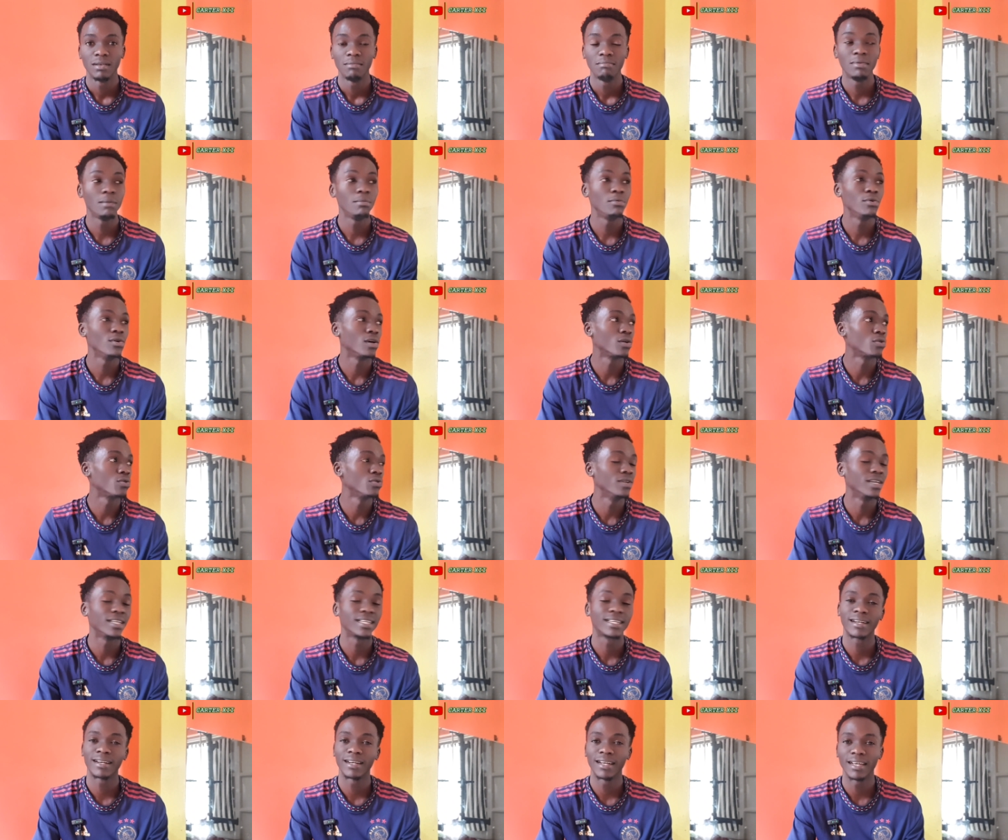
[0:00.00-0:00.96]
Maybe you are good
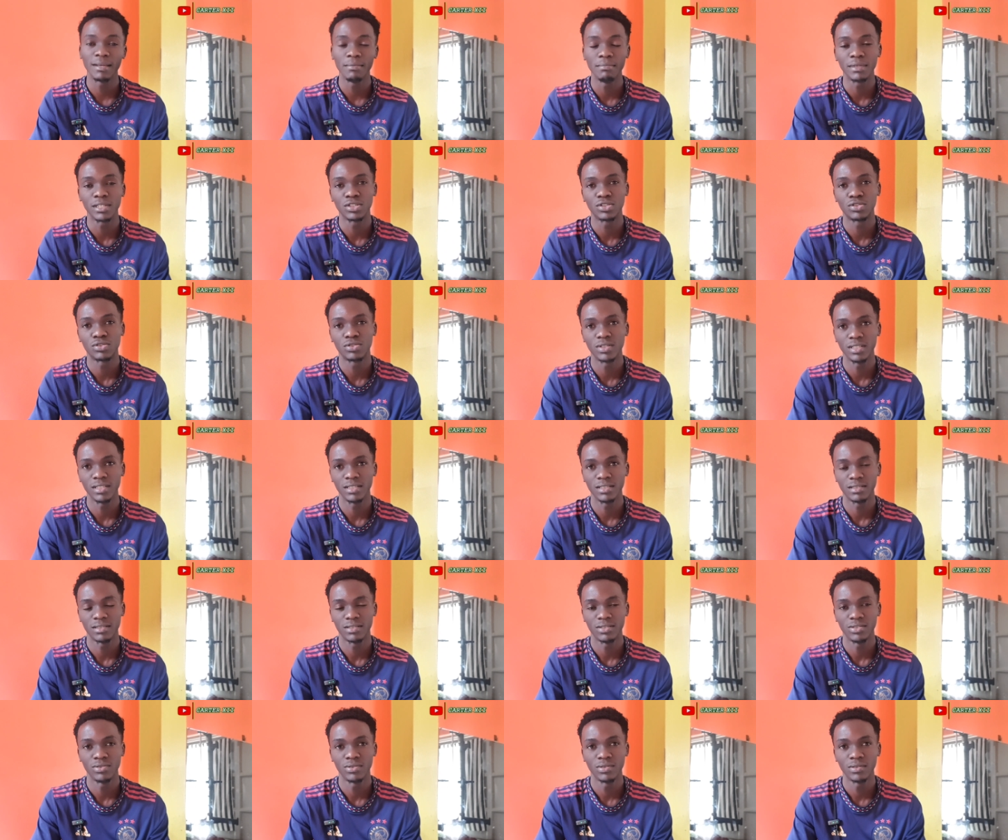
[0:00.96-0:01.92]
at climbing
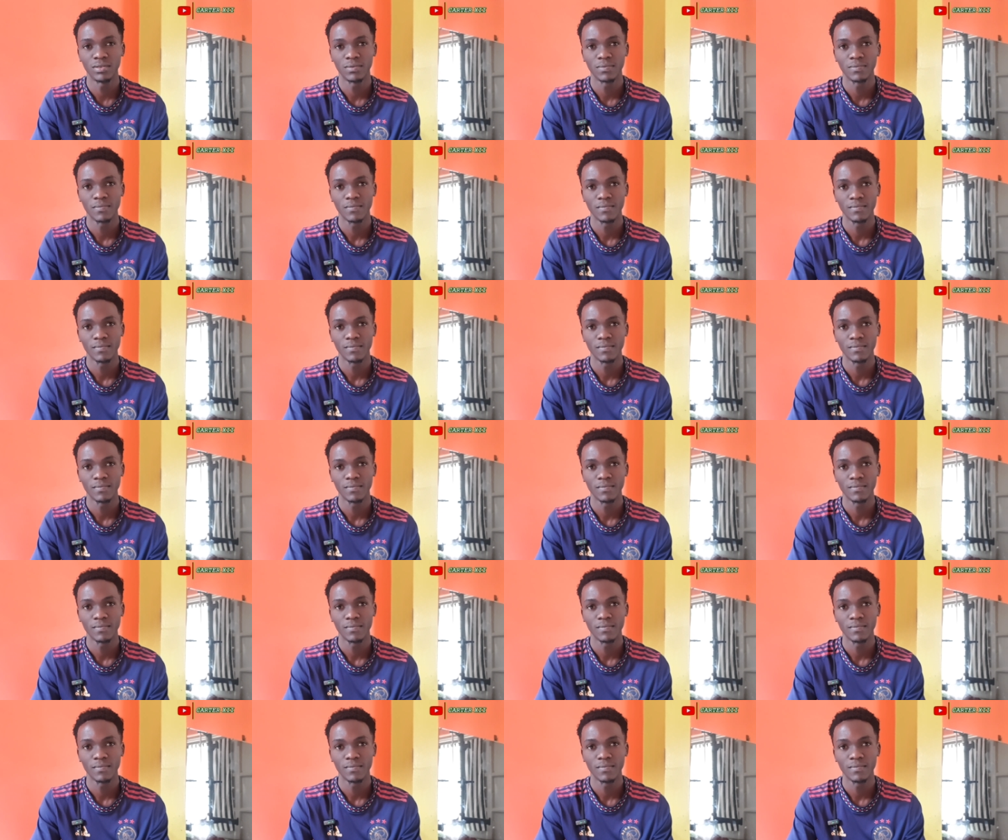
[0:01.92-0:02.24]
trees, you know?